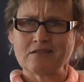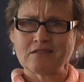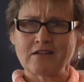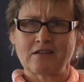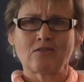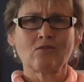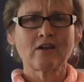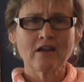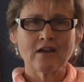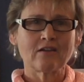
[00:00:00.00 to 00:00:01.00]
Like,
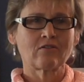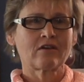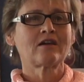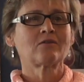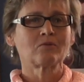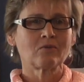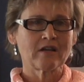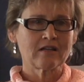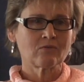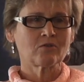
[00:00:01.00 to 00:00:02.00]
okay, okay, we're
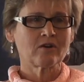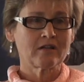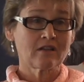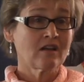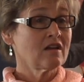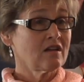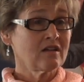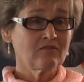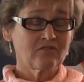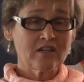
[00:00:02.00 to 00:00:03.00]
waiting, we're waiting.
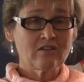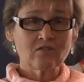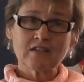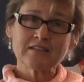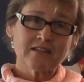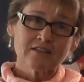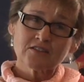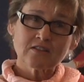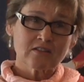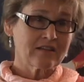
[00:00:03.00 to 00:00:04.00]
And if they don't get
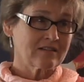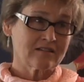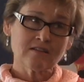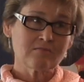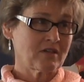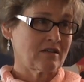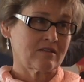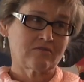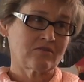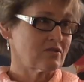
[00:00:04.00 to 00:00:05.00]
attention, they can start
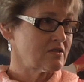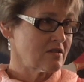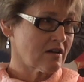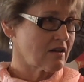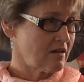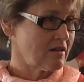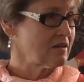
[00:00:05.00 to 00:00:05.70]
making you feel sick.